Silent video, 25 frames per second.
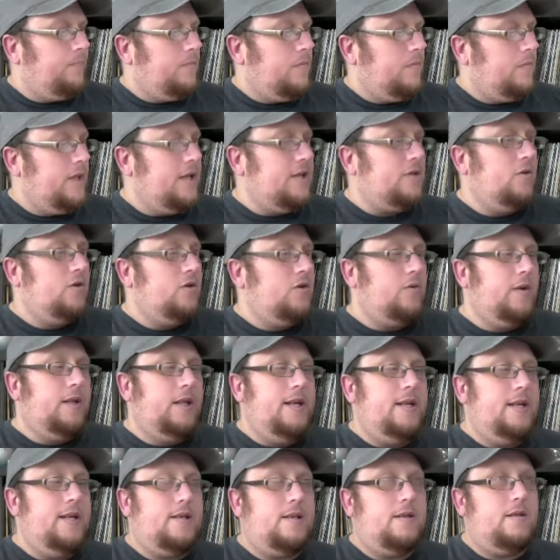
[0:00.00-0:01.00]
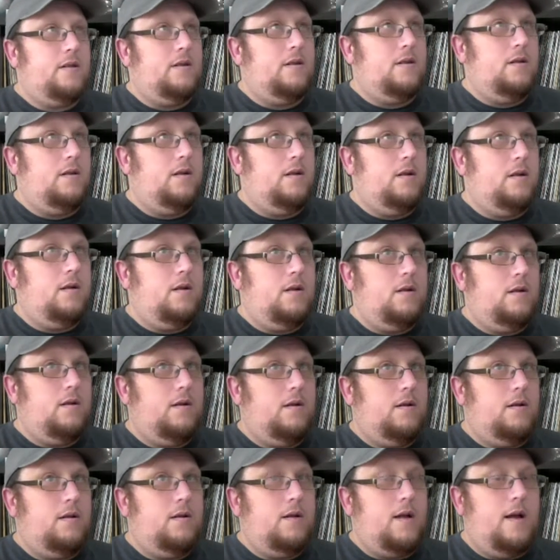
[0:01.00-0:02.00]
This was released
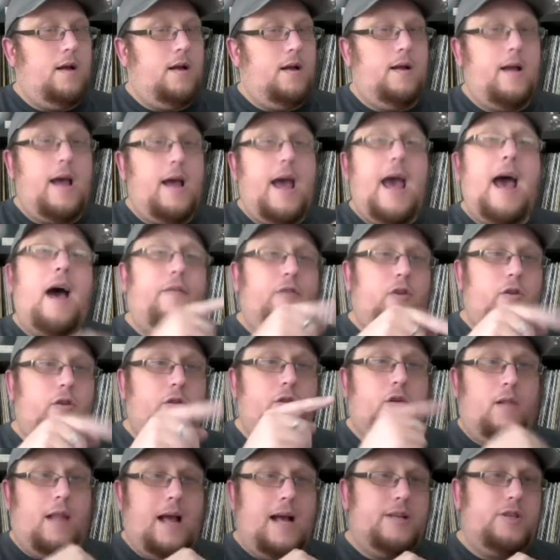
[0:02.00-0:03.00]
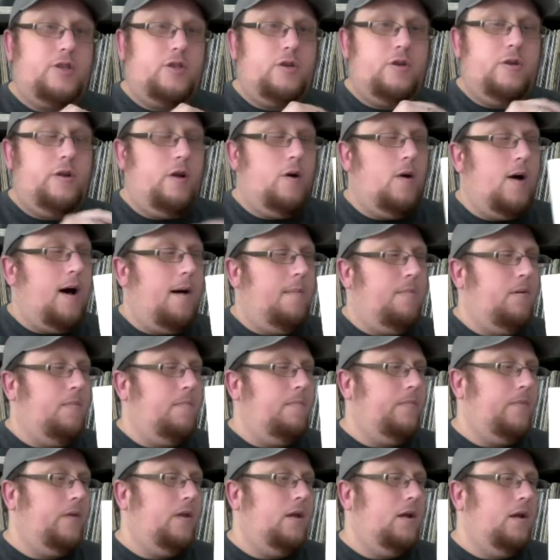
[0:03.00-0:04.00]
after their last studio album,
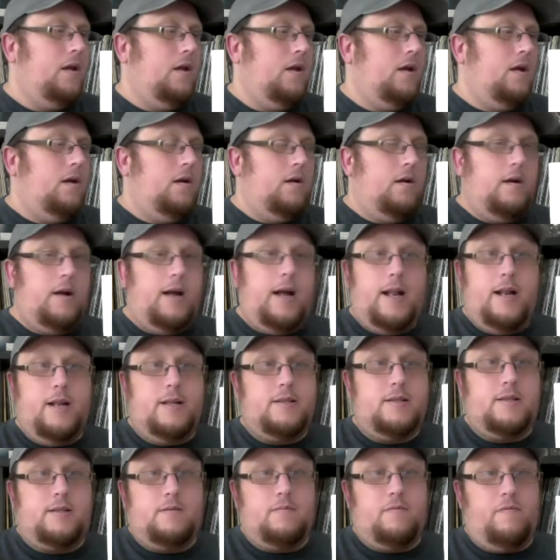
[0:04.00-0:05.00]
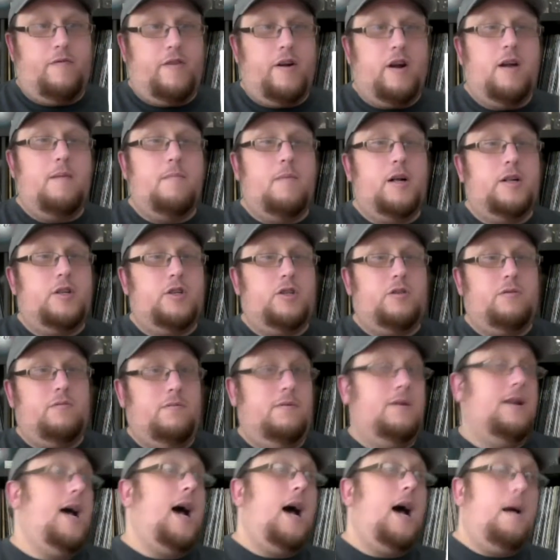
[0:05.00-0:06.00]
and it's very much
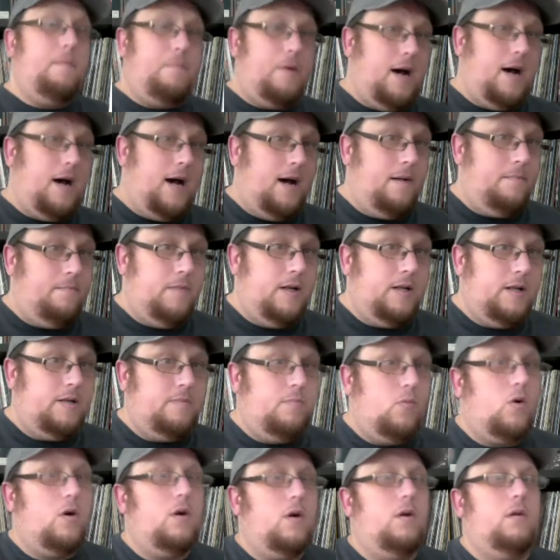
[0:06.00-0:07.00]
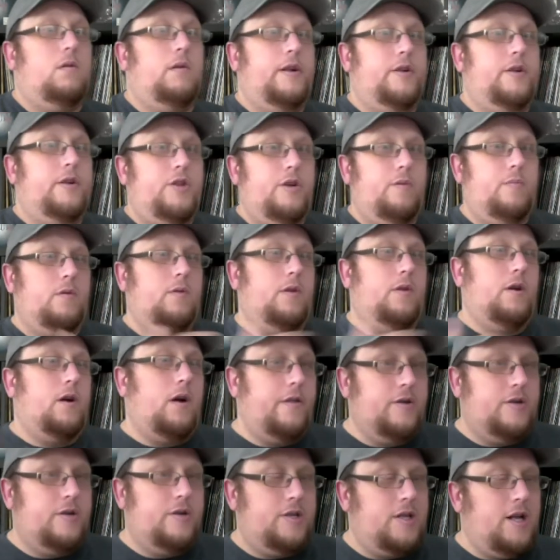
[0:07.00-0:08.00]
not pop. It's more in tune with their
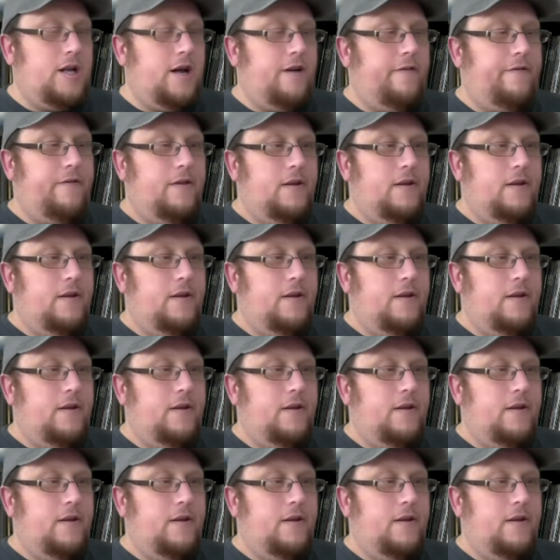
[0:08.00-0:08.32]
other stuff,